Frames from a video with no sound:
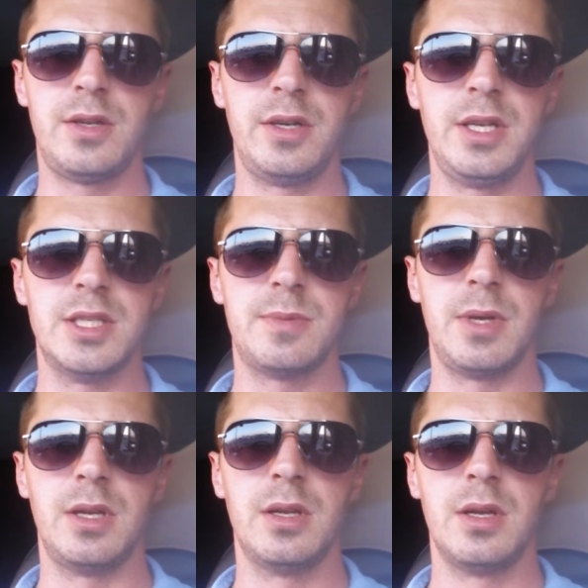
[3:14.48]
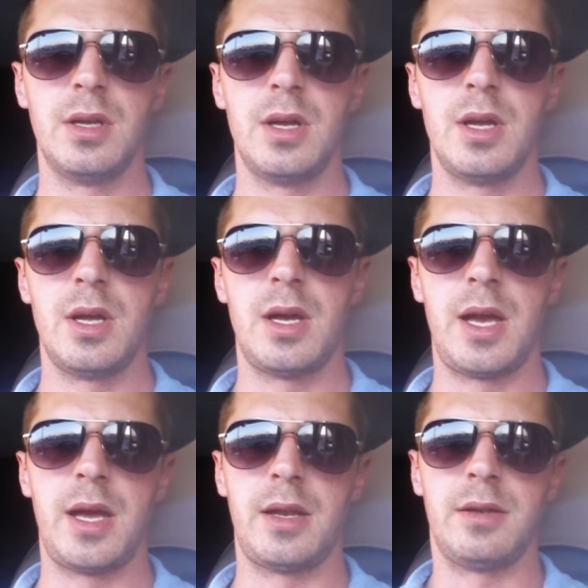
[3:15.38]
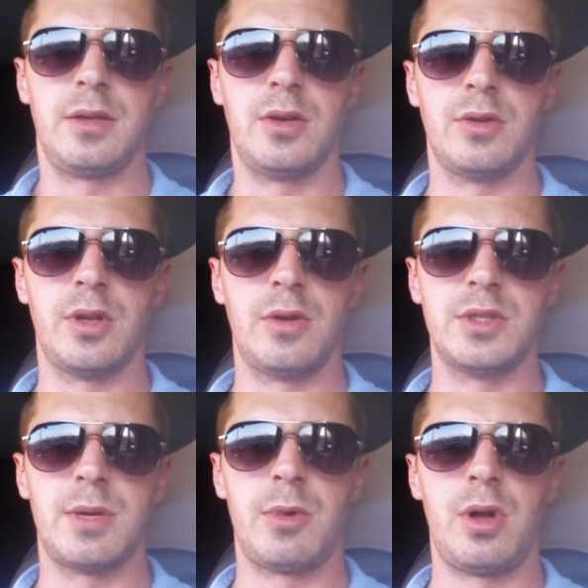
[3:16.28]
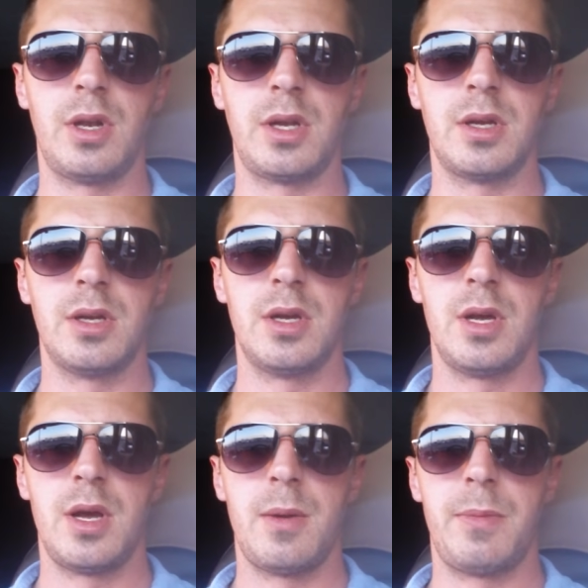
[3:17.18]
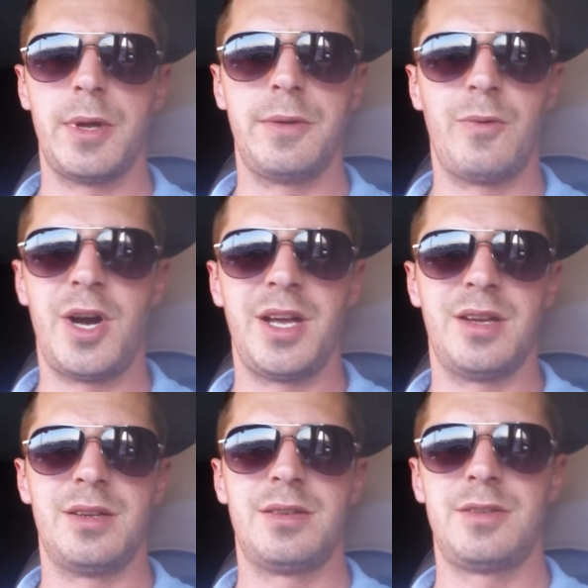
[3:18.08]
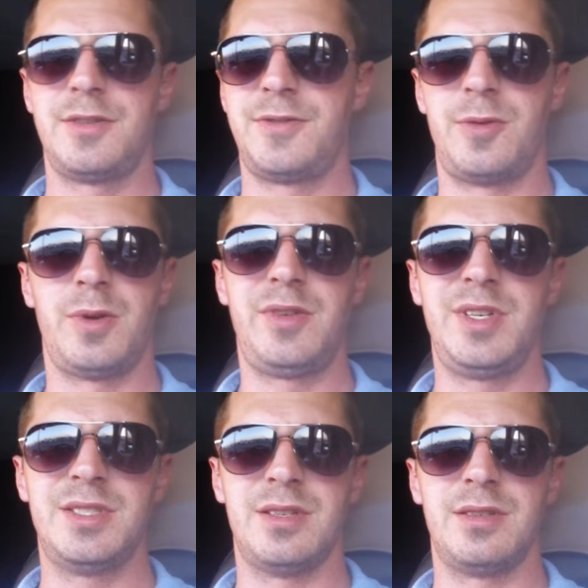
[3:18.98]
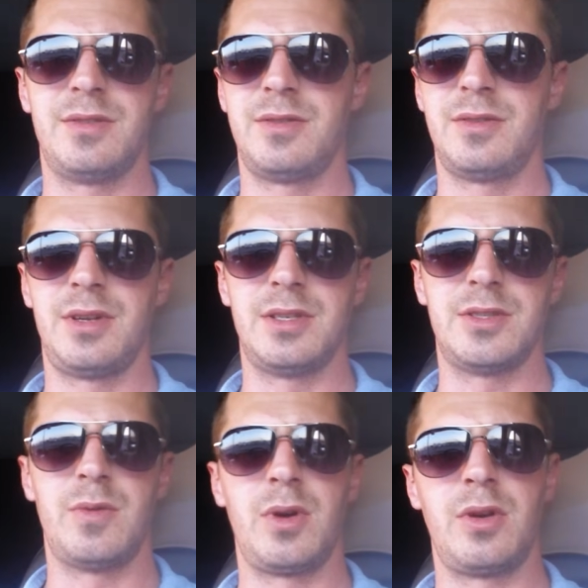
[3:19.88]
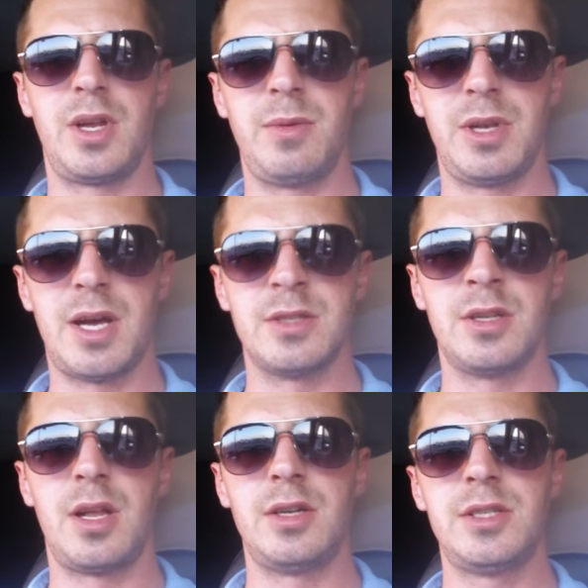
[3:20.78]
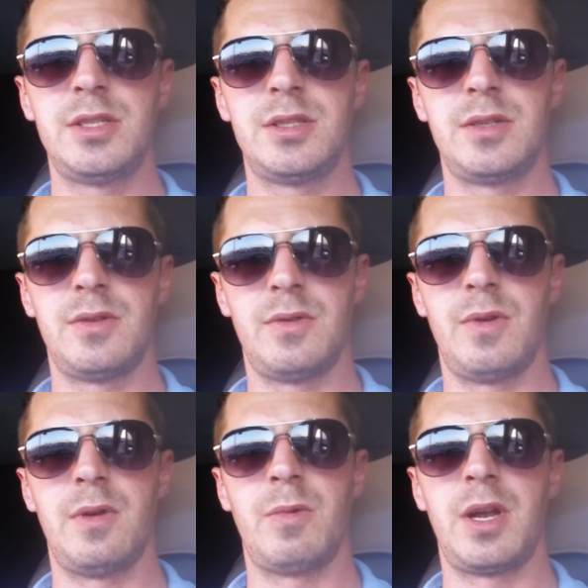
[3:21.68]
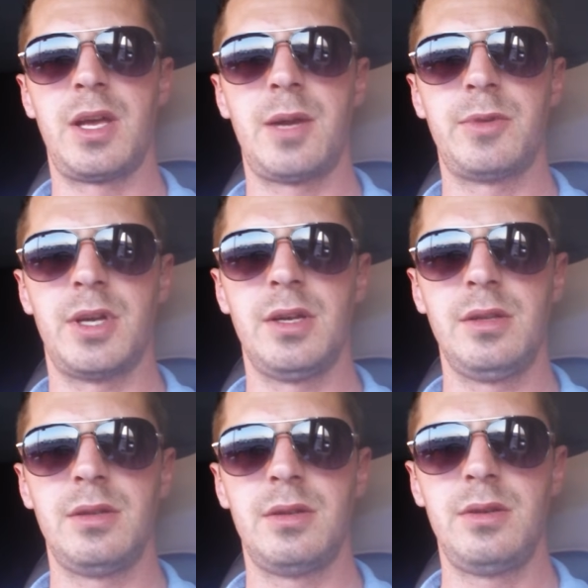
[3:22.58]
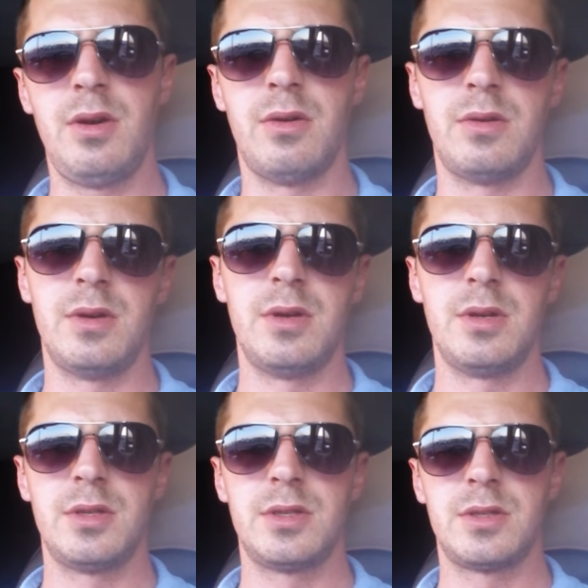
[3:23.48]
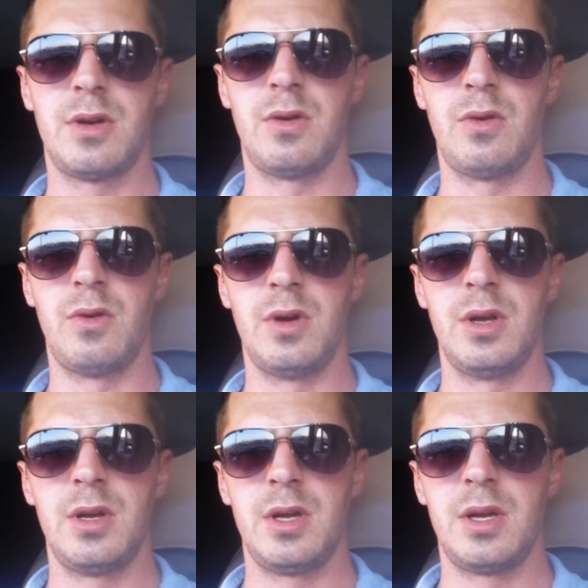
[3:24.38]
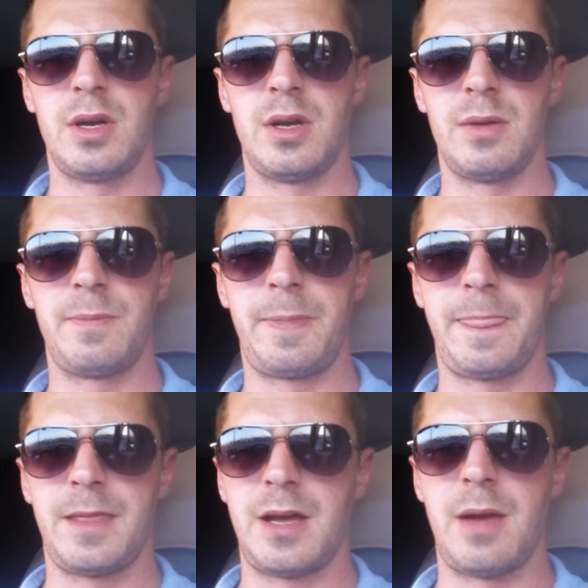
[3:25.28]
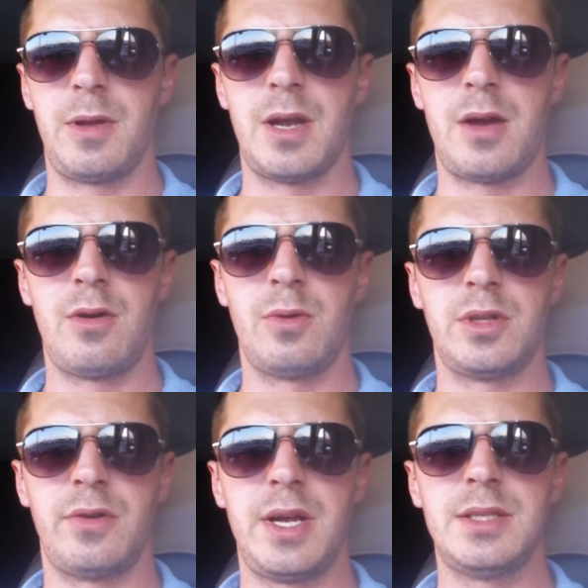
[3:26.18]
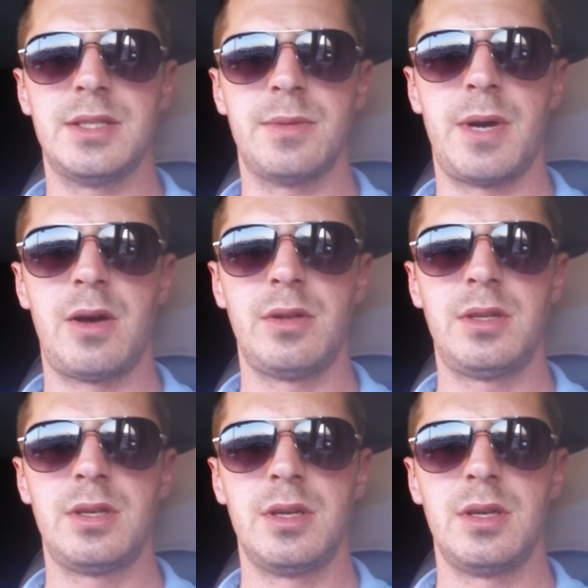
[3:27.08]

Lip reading: 13 speed, and the loads I'm hauling. But why? For what reason? Is someone going to give me $1,000 when I get up the hill? No. So I don't know what the race is about.